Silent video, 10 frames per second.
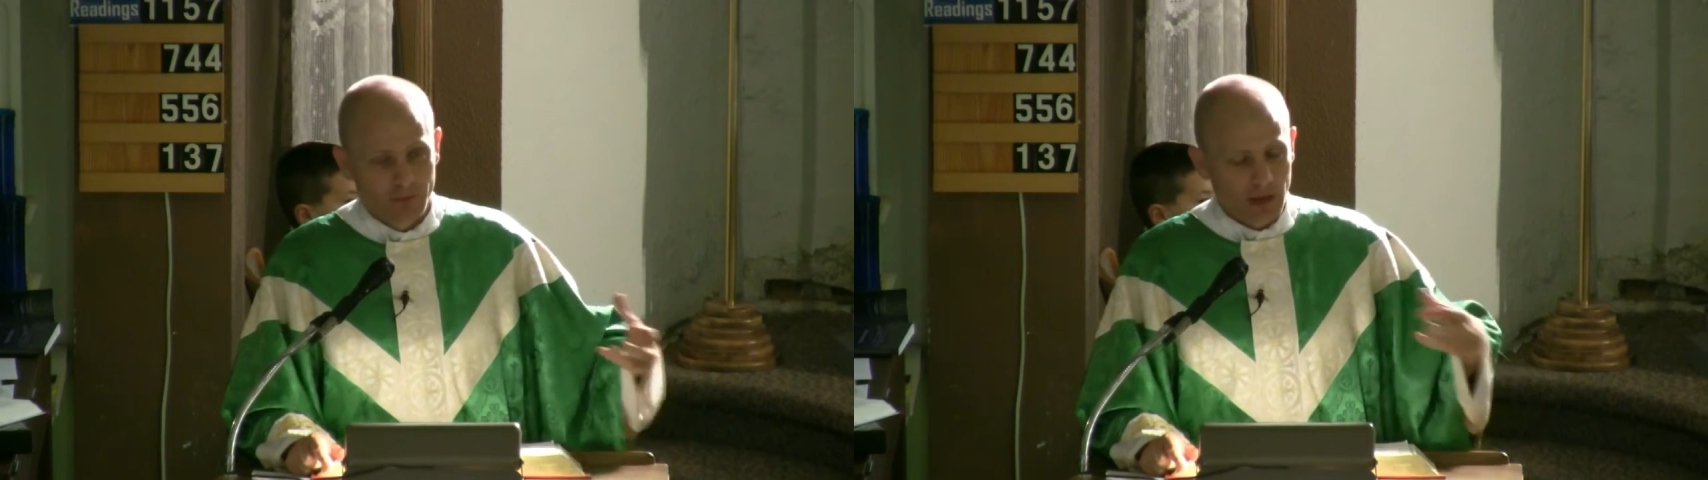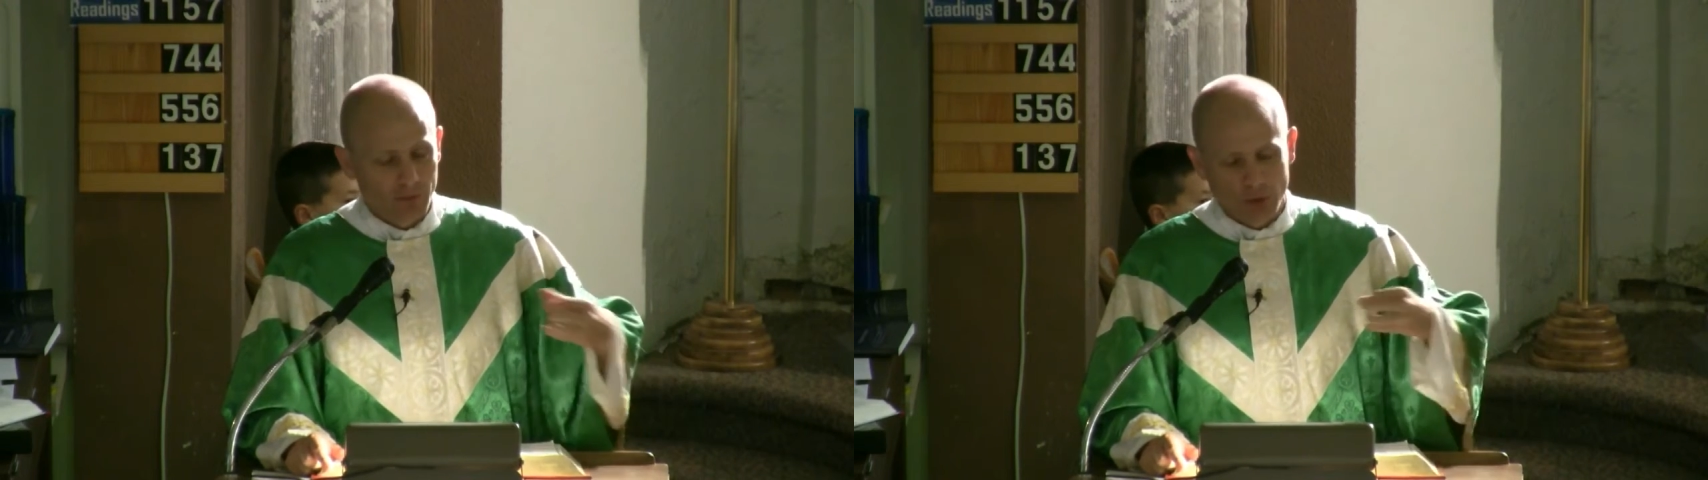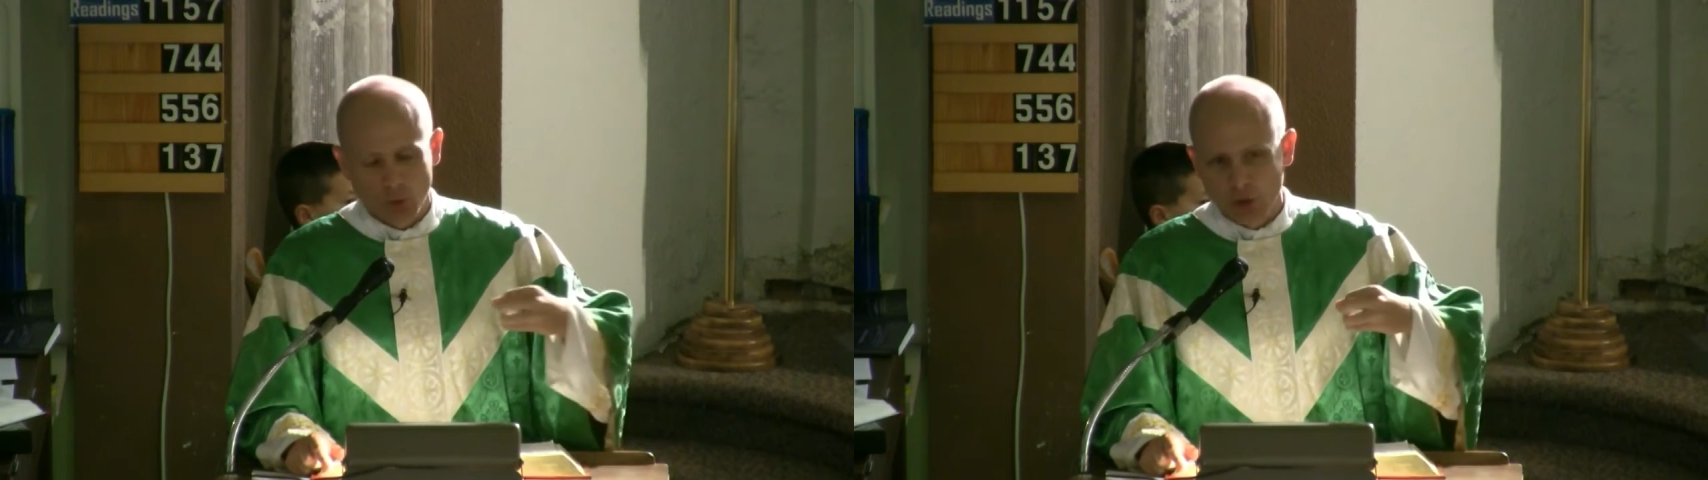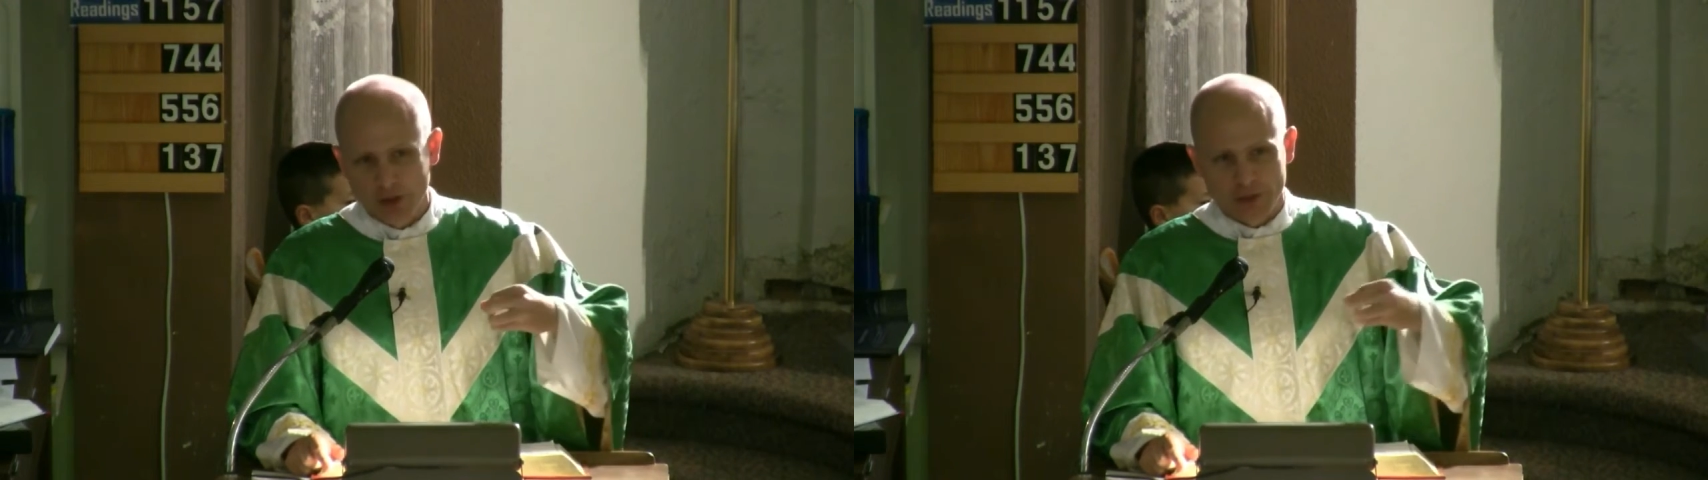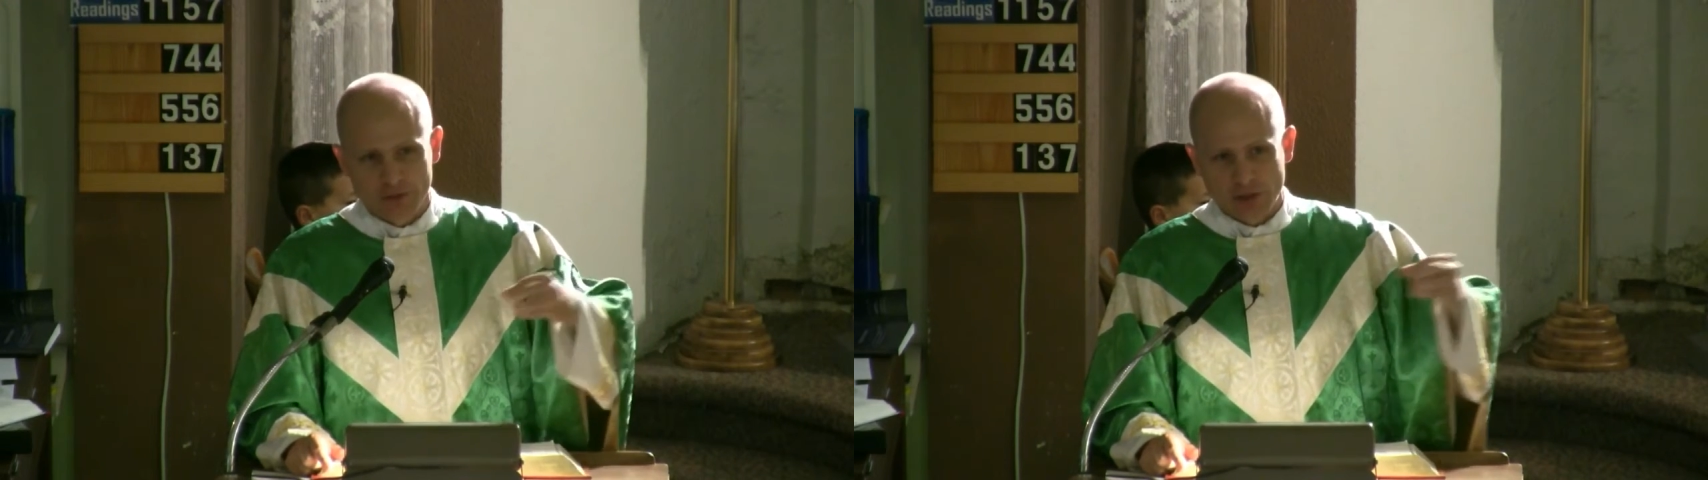every
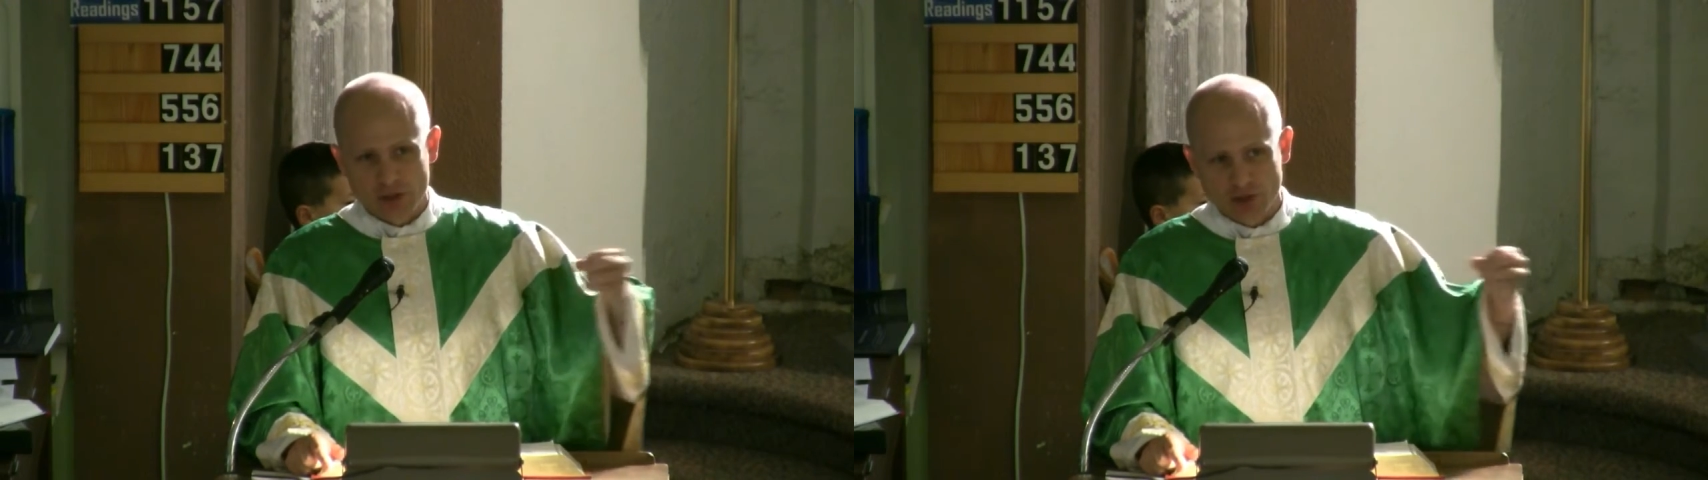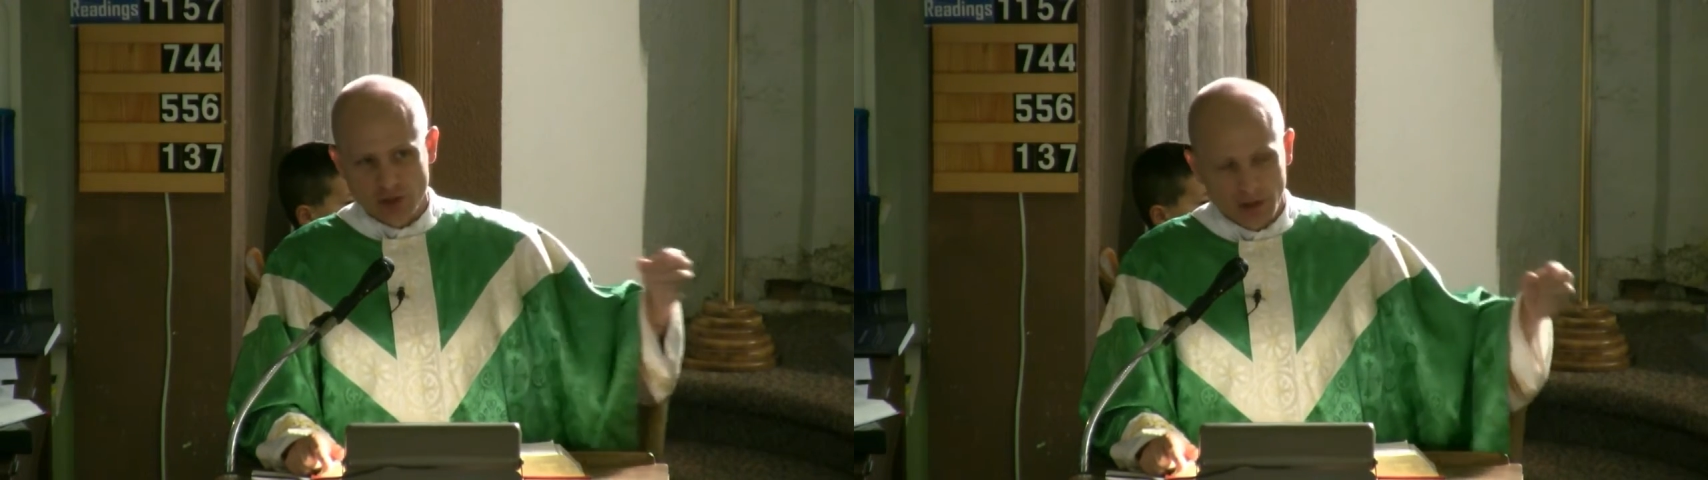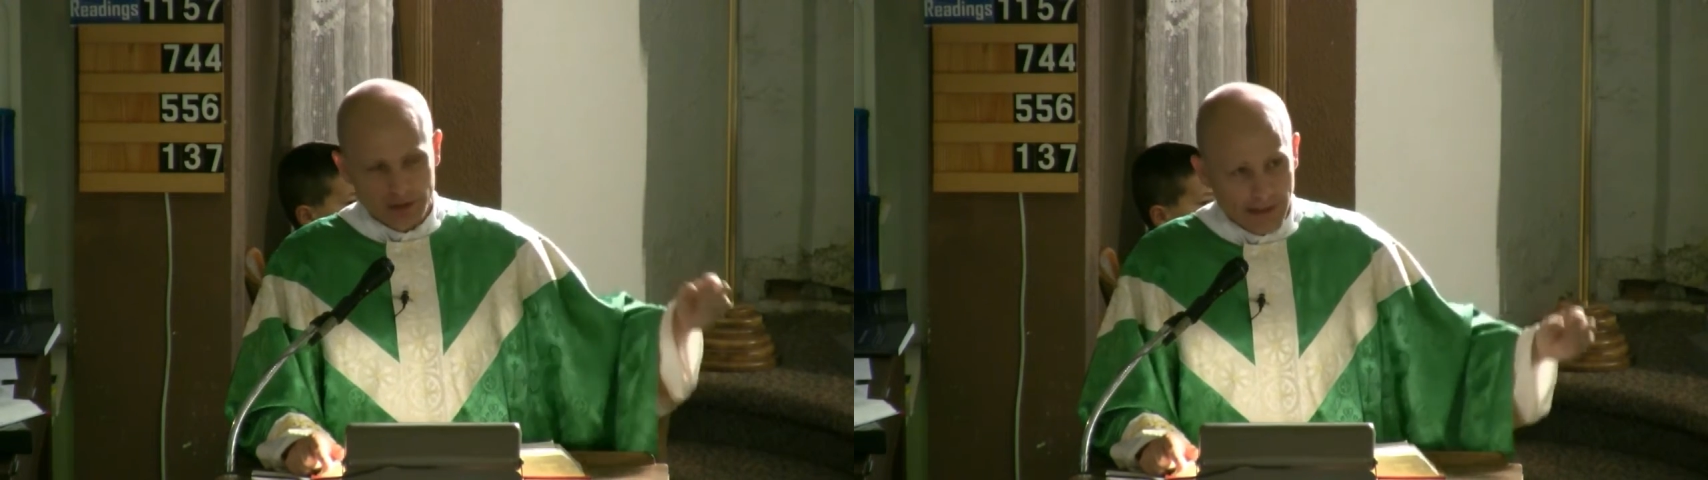organization on